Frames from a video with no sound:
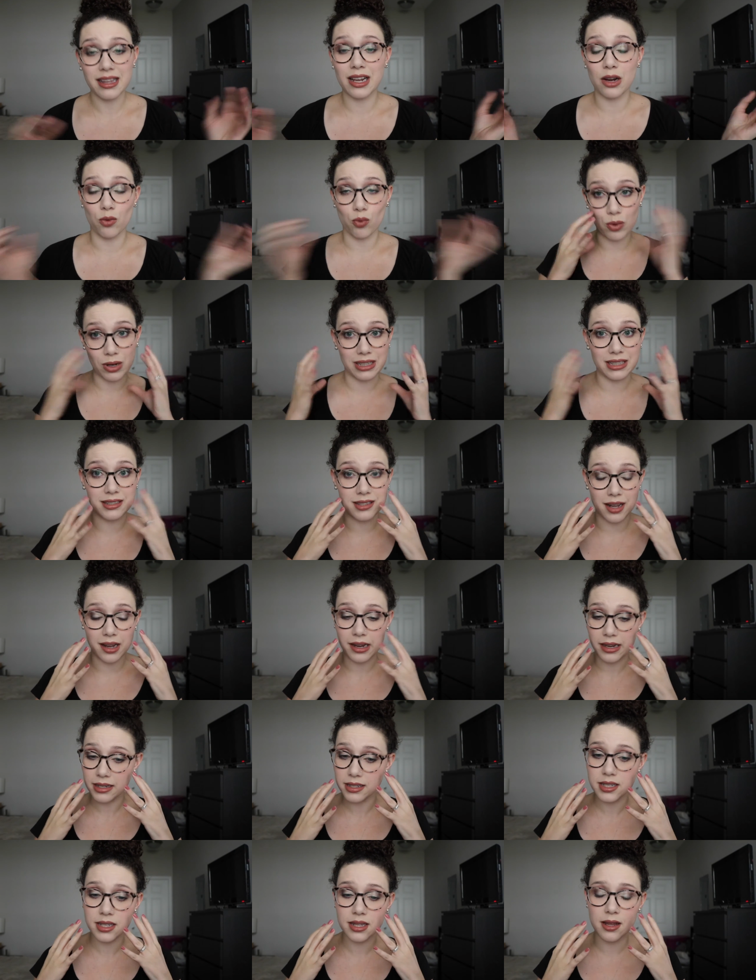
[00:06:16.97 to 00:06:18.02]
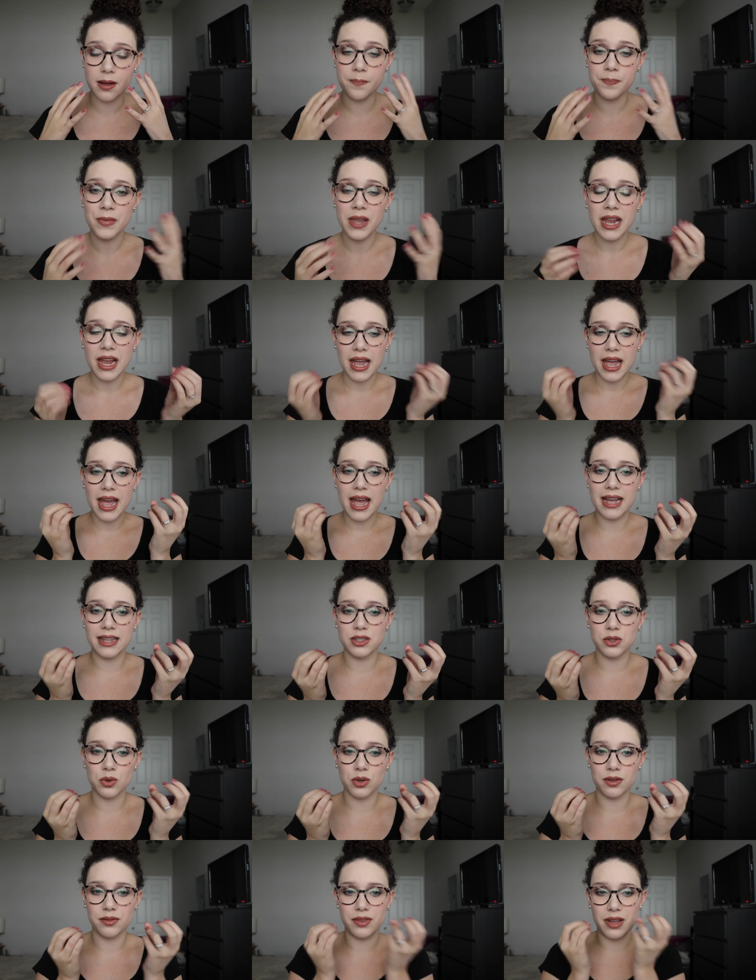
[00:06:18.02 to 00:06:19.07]
Like, it really sunk into them and
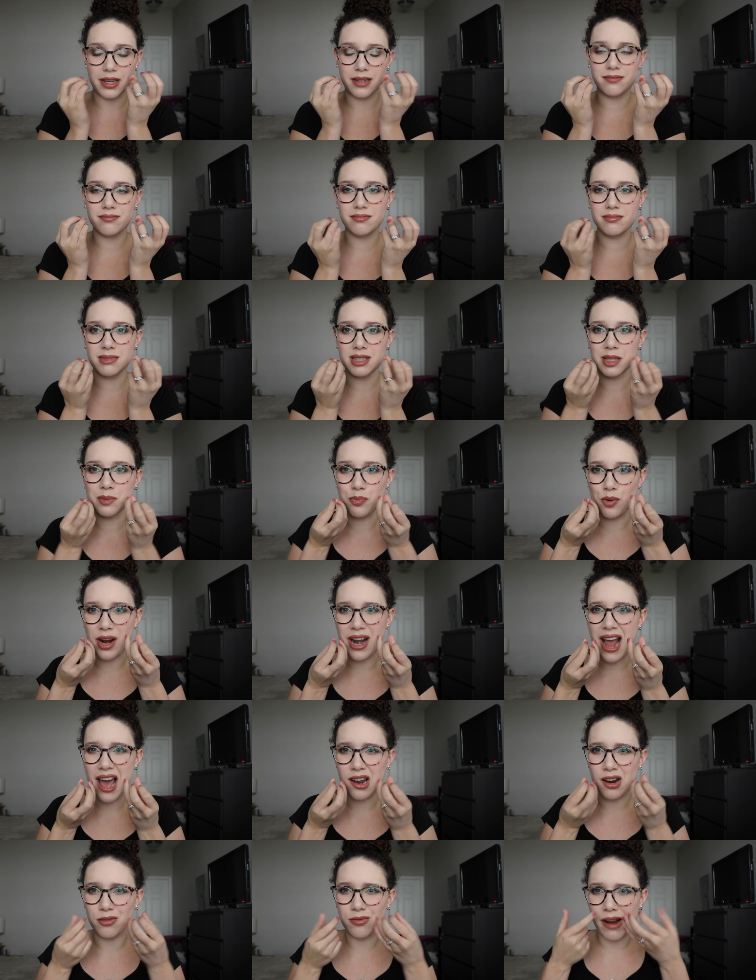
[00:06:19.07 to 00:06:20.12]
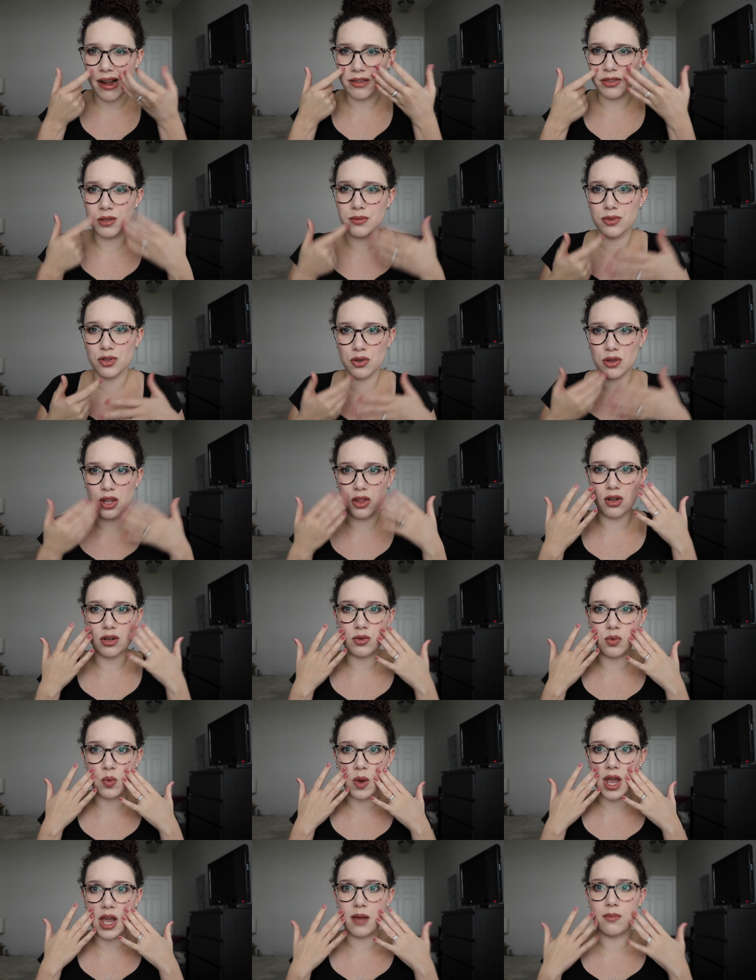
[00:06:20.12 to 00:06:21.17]
sort of like spread out around them, so they
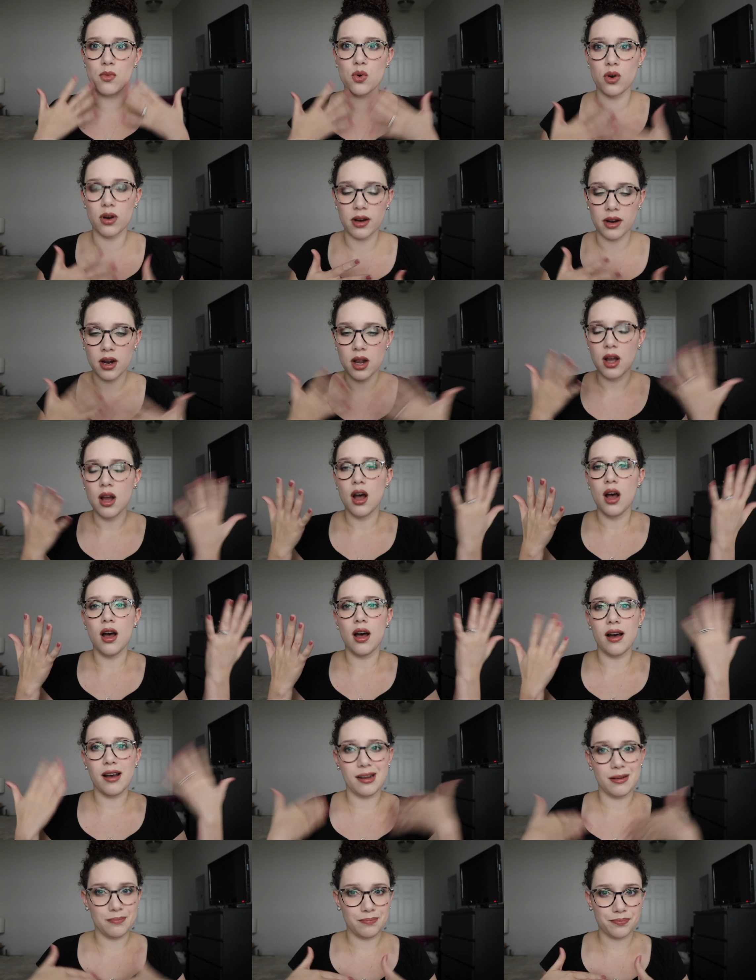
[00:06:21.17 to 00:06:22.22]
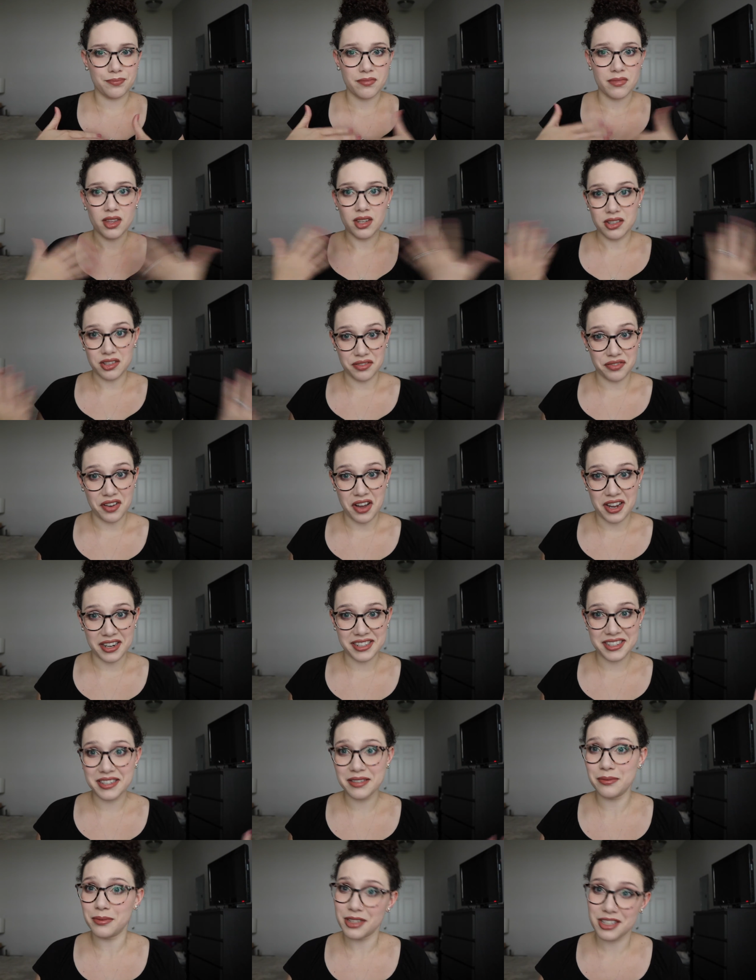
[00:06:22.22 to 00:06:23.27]
looked way more
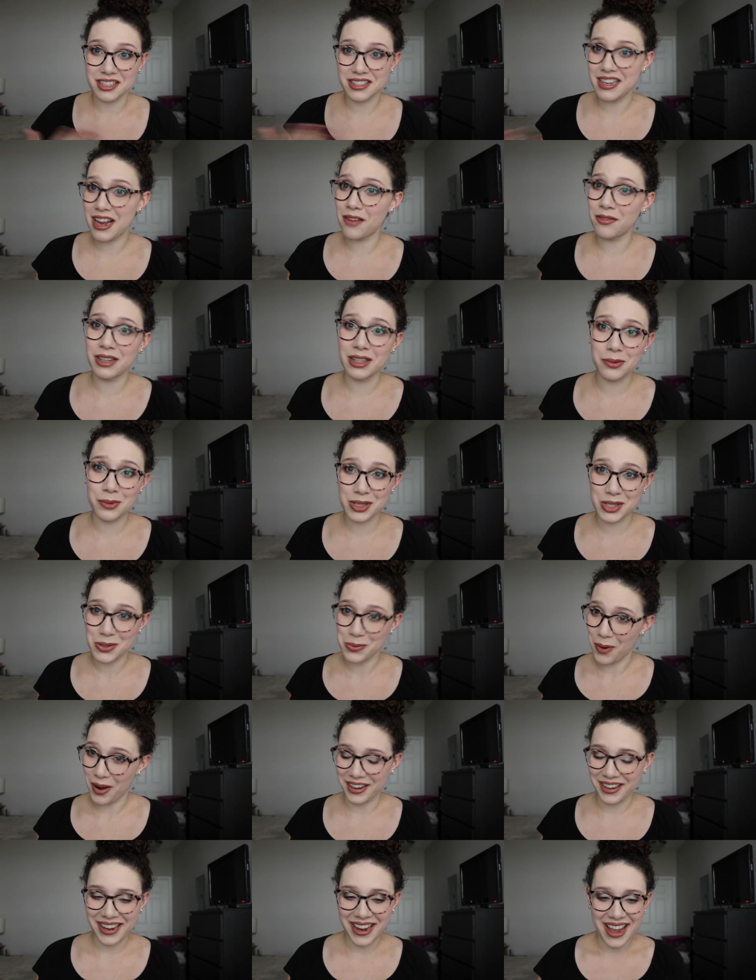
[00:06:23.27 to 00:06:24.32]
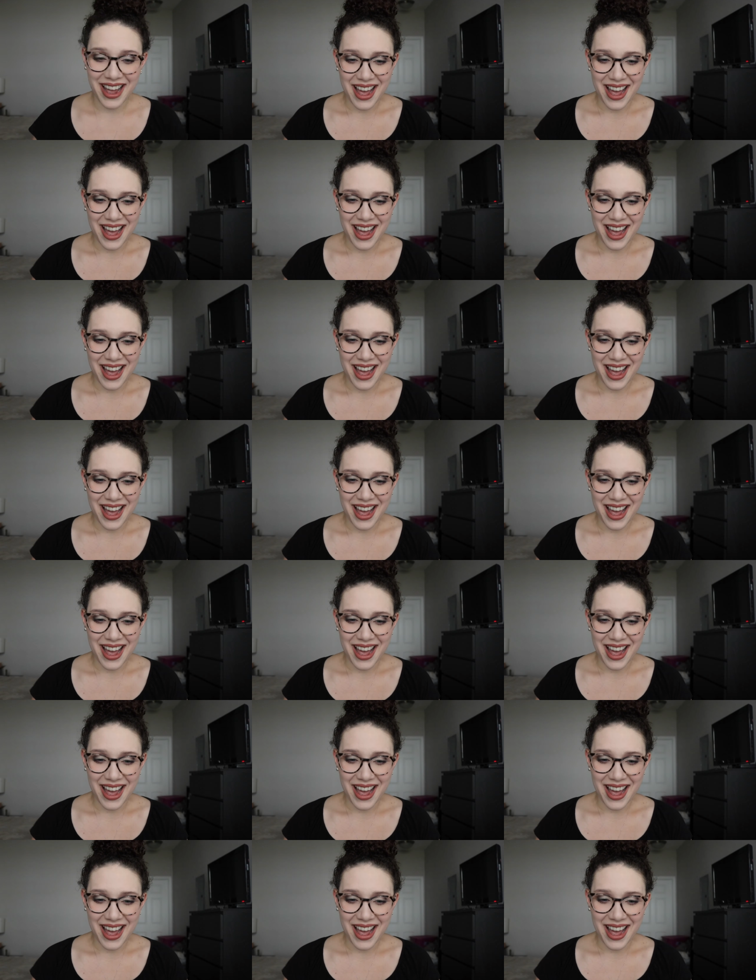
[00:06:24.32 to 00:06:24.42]
defined, which is not really what you want.